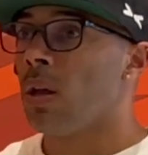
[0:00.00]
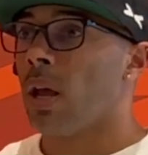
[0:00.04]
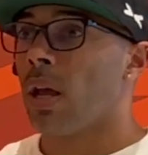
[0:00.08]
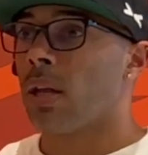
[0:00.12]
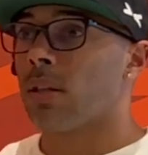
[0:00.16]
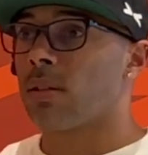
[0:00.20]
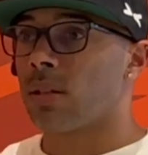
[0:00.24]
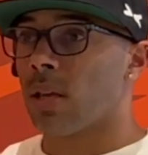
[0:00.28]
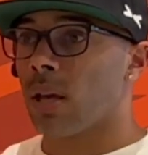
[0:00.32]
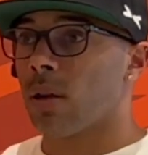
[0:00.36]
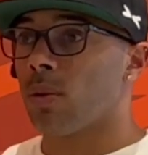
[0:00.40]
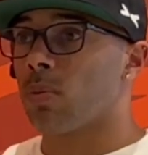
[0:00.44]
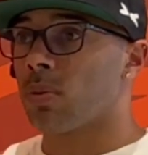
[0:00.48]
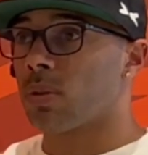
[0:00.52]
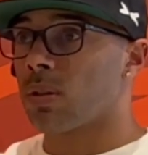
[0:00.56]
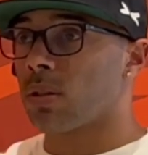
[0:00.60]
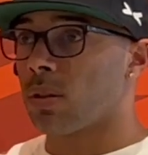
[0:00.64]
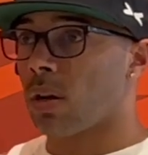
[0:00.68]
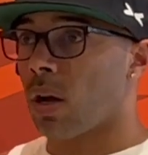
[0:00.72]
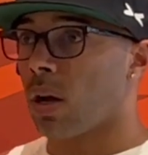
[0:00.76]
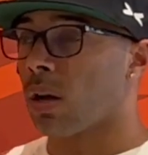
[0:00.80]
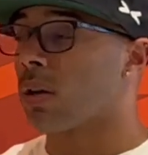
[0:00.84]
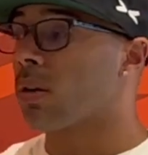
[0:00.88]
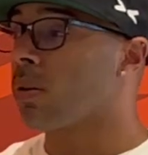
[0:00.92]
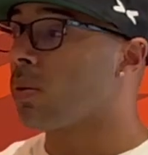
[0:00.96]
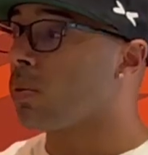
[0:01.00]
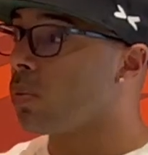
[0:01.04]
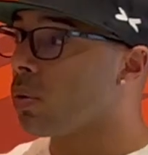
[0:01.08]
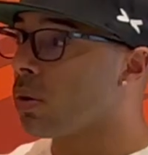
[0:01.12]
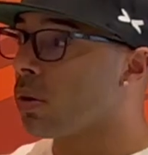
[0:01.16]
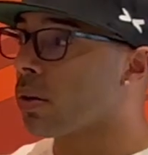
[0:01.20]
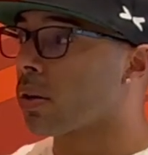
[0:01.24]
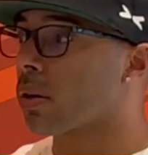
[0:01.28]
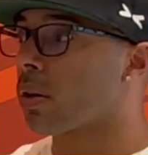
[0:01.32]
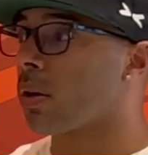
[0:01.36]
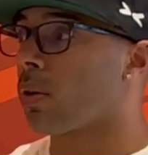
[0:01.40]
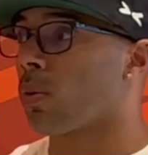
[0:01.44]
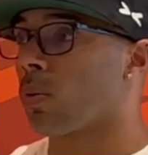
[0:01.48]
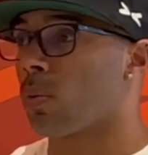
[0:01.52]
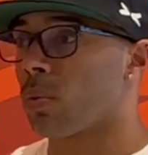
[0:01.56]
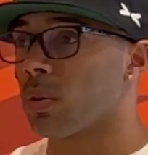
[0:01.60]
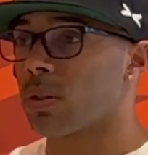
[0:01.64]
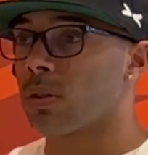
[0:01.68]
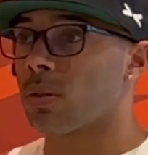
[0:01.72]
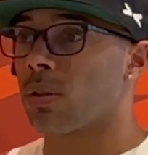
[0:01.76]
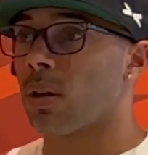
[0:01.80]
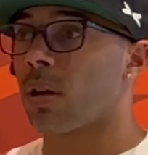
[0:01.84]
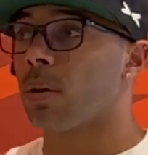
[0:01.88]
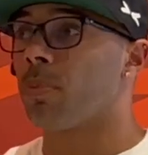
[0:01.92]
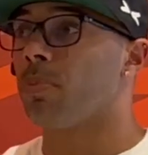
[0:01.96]
and take what's not gonna work or
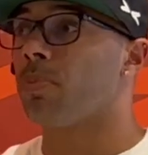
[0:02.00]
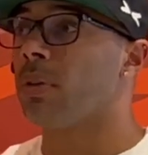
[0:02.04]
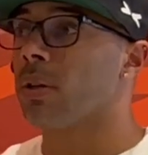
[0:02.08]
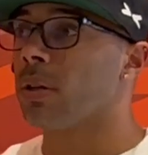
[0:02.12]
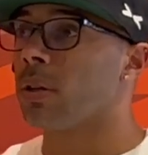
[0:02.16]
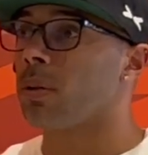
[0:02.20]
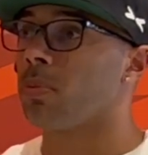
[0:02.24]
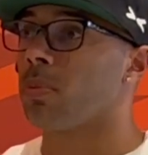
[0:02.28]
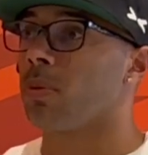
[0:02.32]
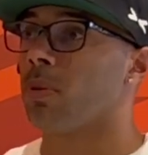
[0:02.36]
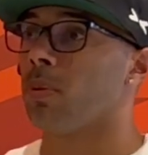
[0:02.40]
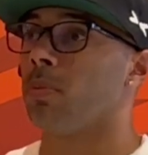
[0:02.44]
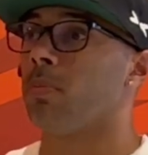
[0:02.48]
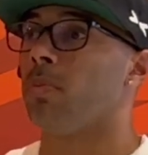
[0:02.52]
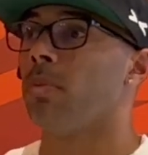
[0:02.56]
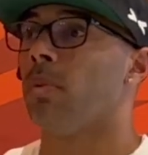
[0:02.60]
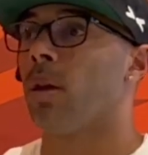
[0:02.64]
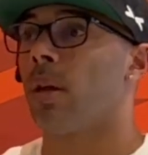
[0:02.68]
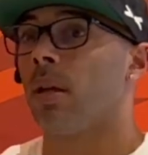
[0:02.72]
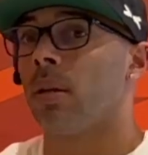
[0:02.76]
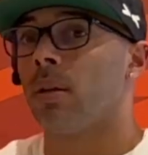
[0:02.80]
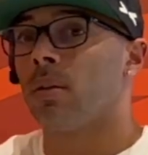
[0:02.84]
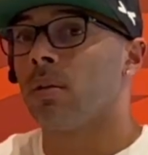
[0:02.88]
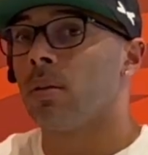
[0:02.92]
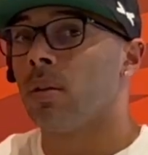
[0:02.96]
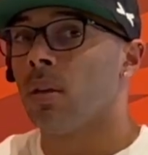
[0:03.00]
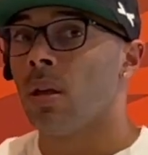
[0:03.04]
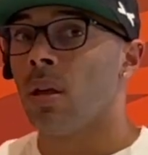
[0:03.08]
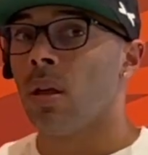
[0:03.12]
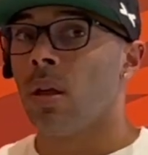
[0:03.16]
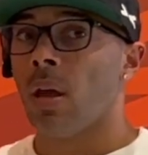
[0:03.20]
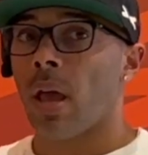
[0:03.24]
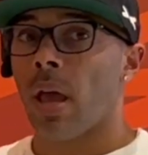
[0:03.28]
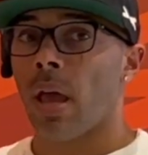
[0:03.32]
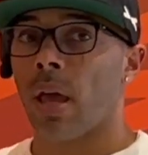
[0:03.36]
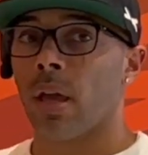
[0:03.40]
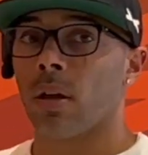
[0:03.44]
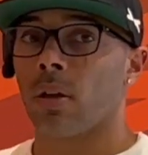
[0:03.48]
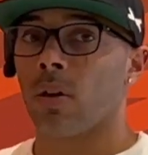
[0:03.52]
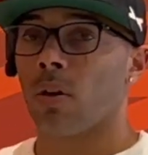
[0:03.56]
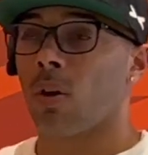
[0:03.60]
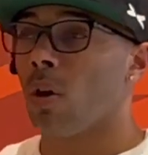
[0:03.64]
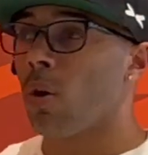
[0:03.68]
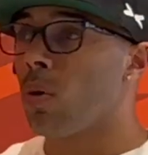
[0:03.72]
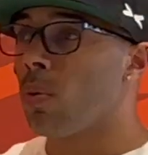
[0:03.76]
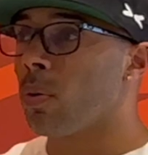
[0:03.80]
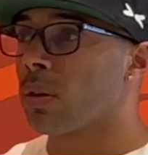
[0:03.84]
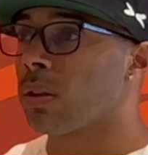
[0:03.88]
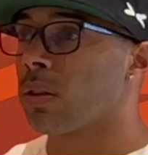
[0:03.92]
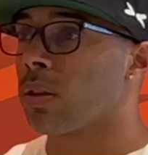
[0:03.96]
what's not applicable and and
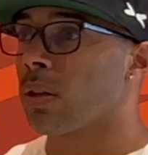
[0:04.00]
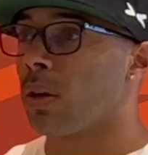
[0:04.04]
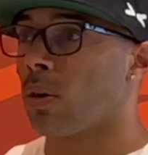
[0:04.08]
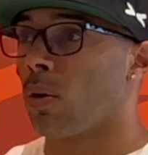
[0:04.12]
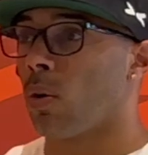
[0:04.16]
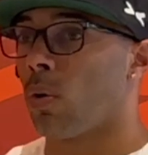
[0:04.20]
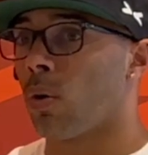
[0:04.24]
go with it.